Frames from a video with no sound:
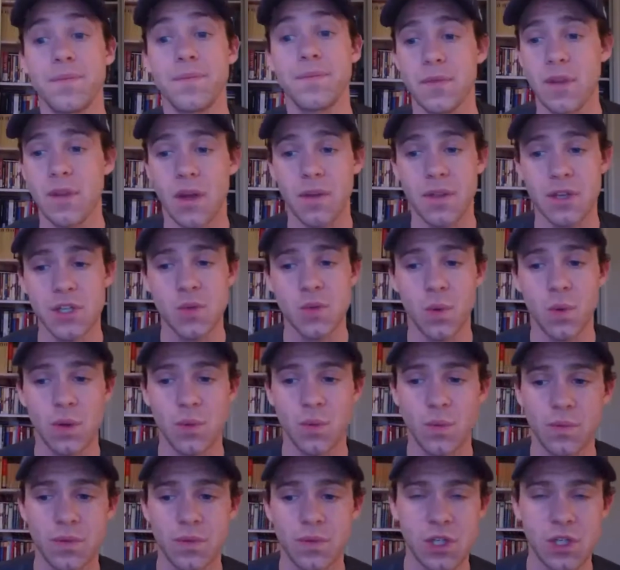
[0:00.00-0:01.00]
this
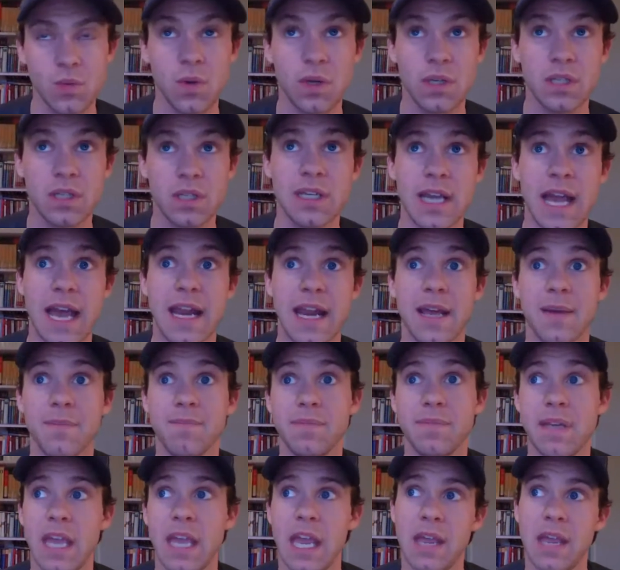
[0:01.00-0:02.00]
one kind
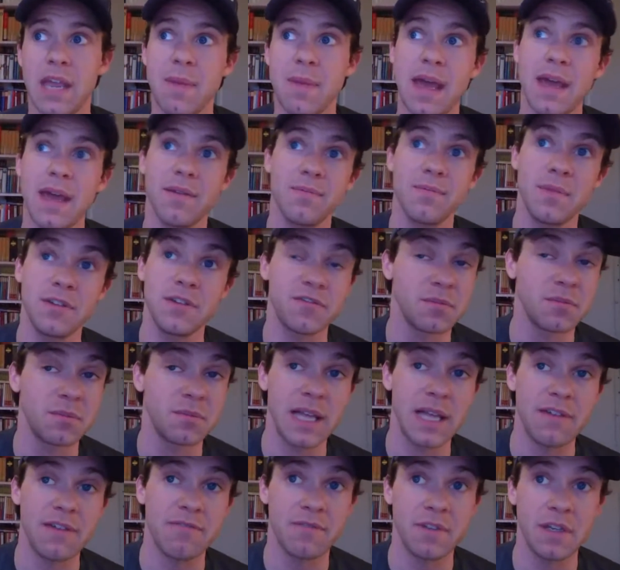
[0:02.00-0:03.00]
of came at me from
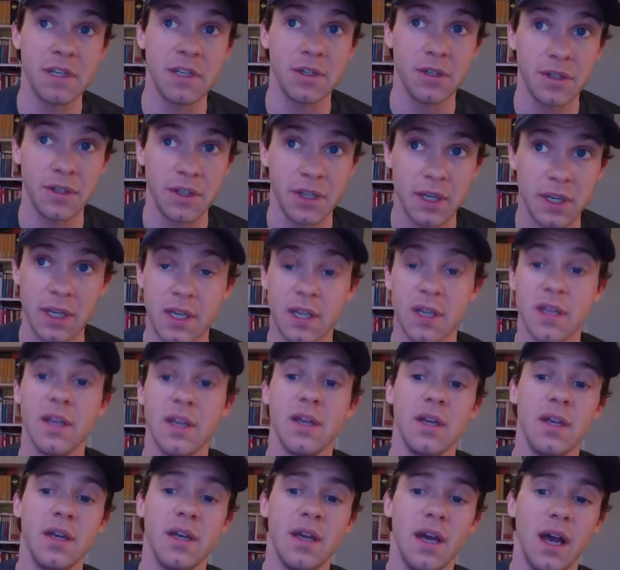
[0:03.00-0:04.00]
left field.
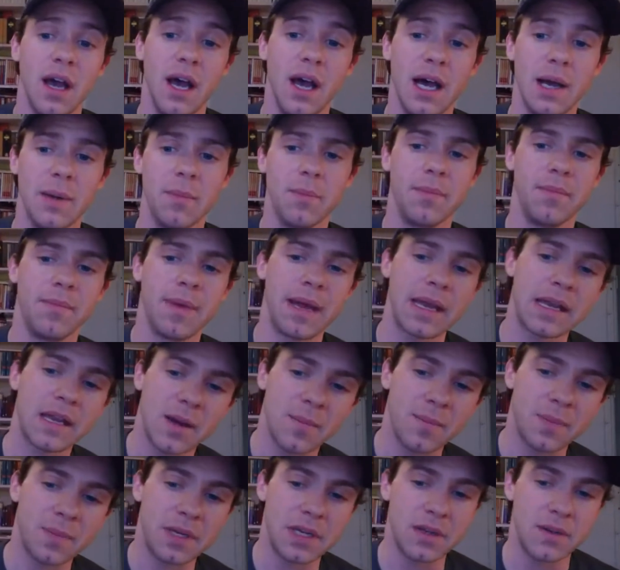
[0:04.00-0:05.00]
My
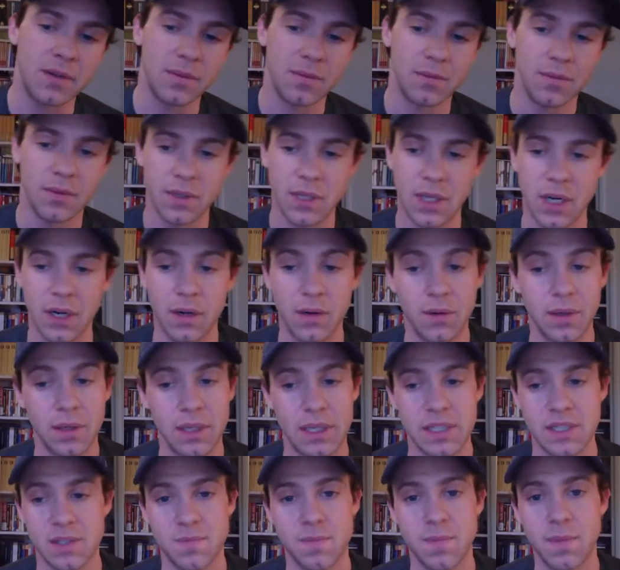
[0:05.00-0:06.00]
company,
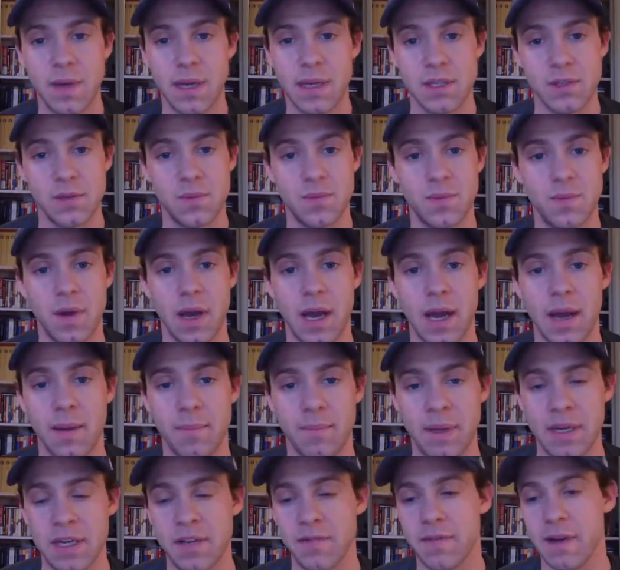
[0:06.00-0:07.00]
has
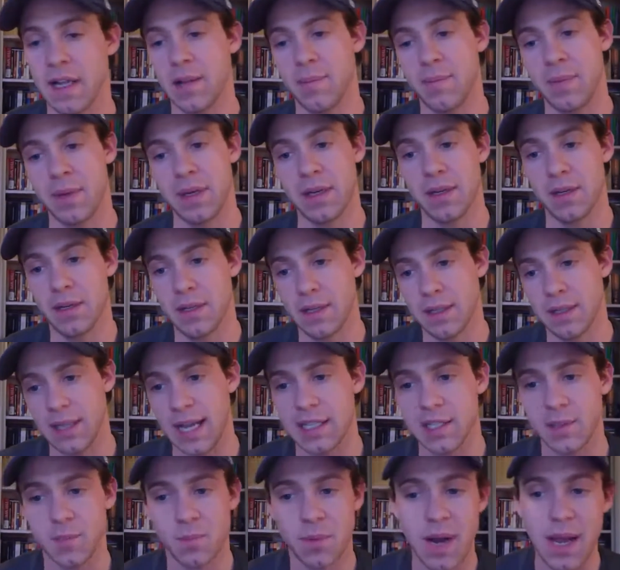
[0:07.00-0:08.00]
been developing
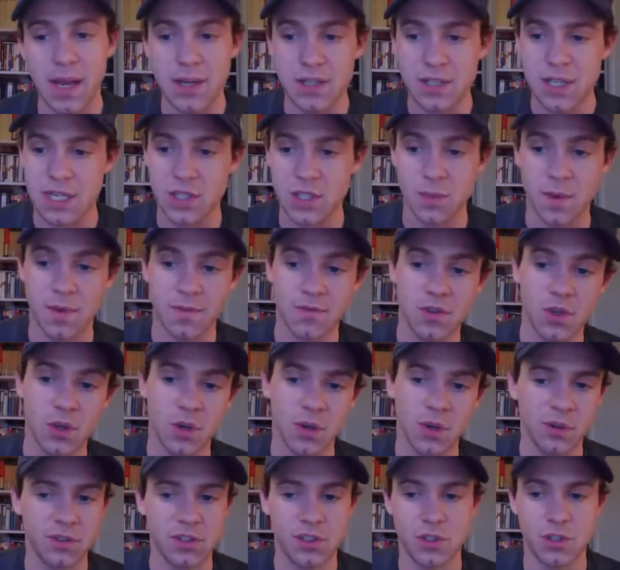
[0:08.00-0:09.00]
lots of projects, and we've
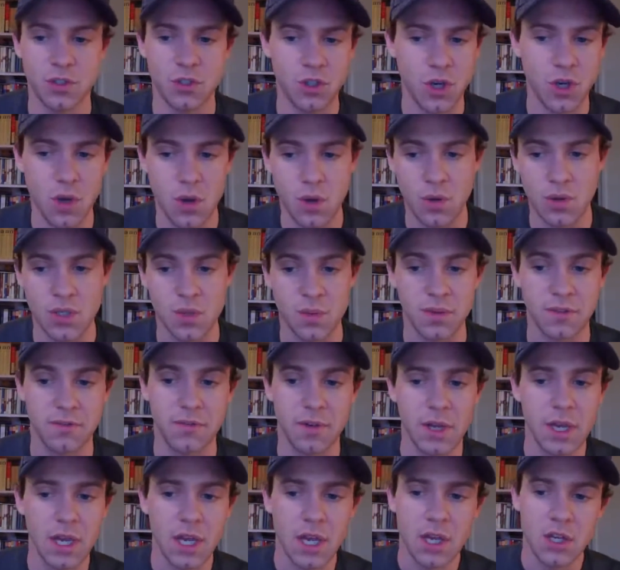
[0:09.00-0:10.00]
sold shows, and
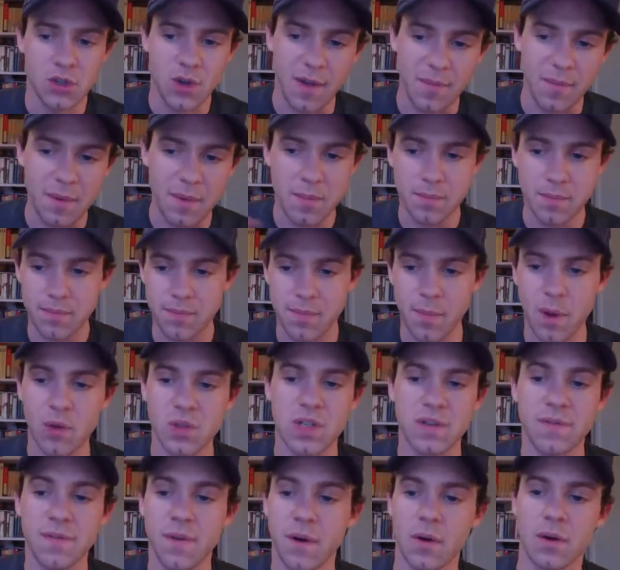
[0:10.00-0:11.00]
so I've been
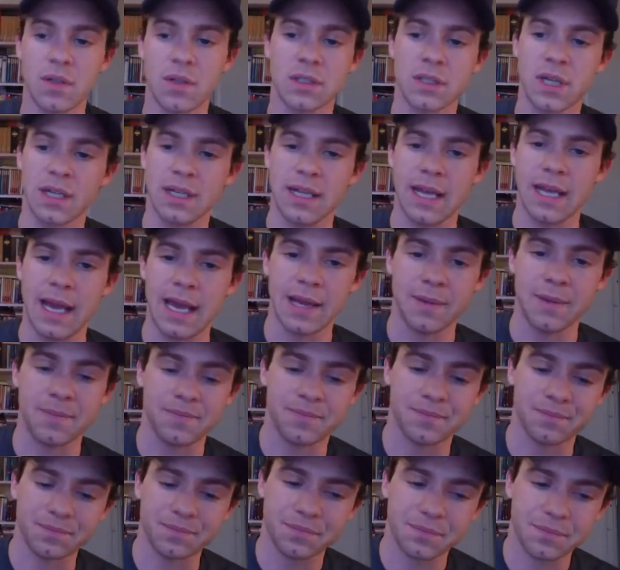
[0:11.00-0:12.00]
mostly focused on that.
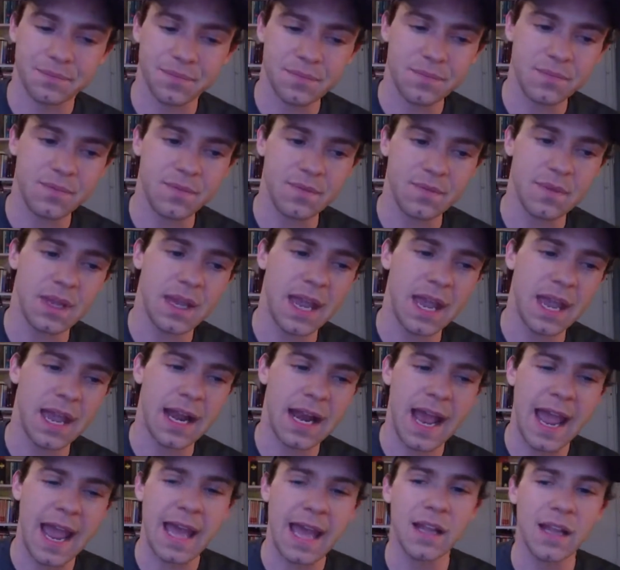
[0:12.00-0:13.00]

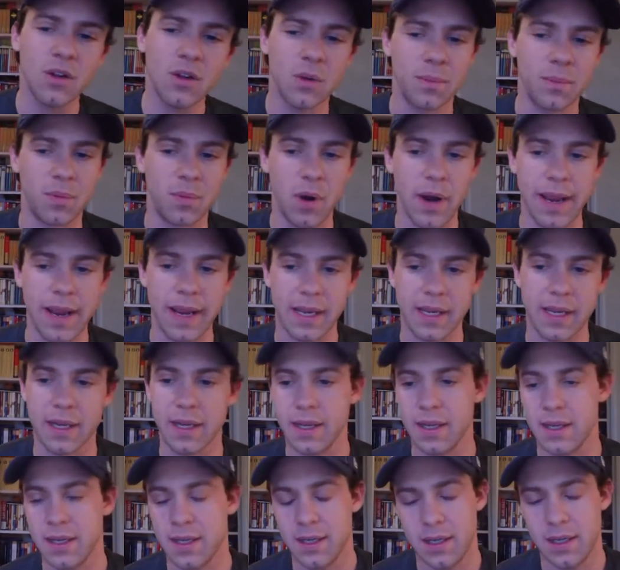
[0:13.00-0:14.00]
And I had a little break,
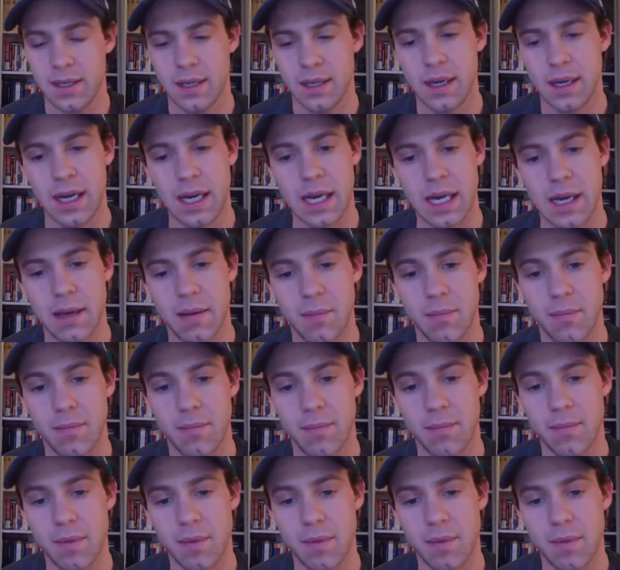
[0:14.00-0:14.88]
and